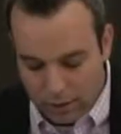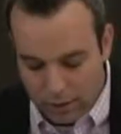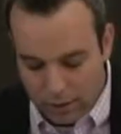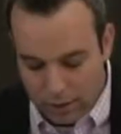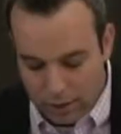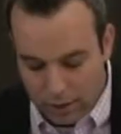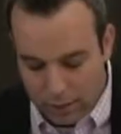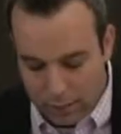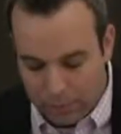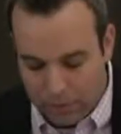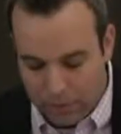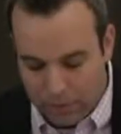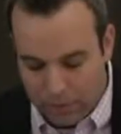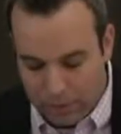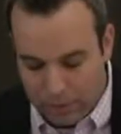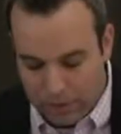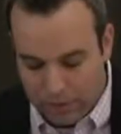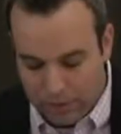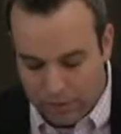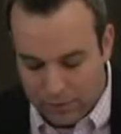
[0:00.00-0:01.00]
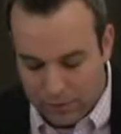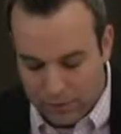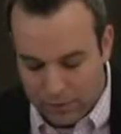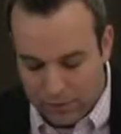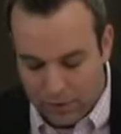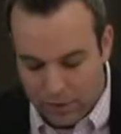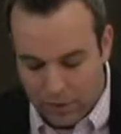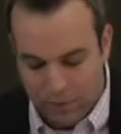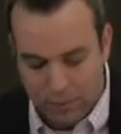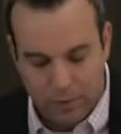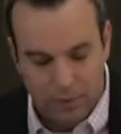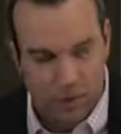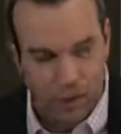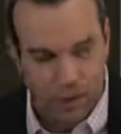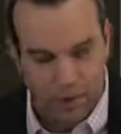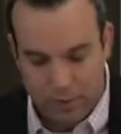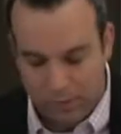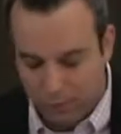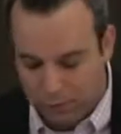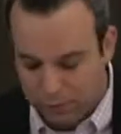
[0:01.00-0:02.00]
there are plenty of bacteria that can be
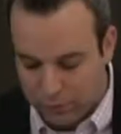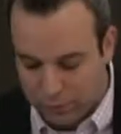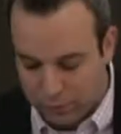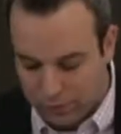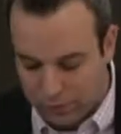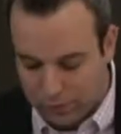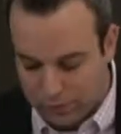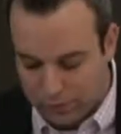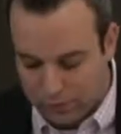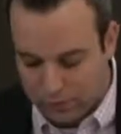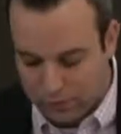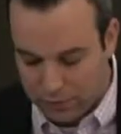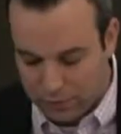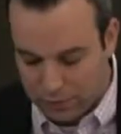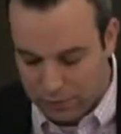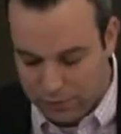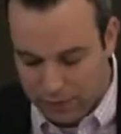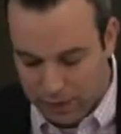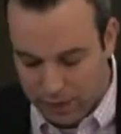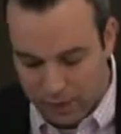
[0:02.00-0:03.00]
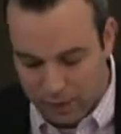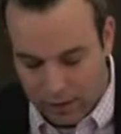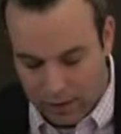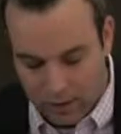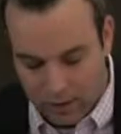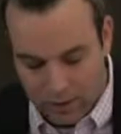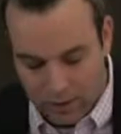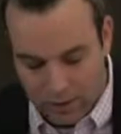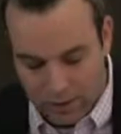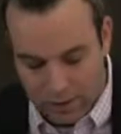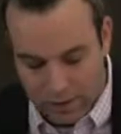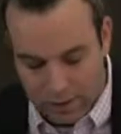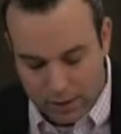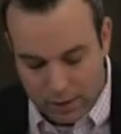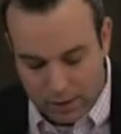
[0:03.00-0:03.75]
harmful to our system, and thus,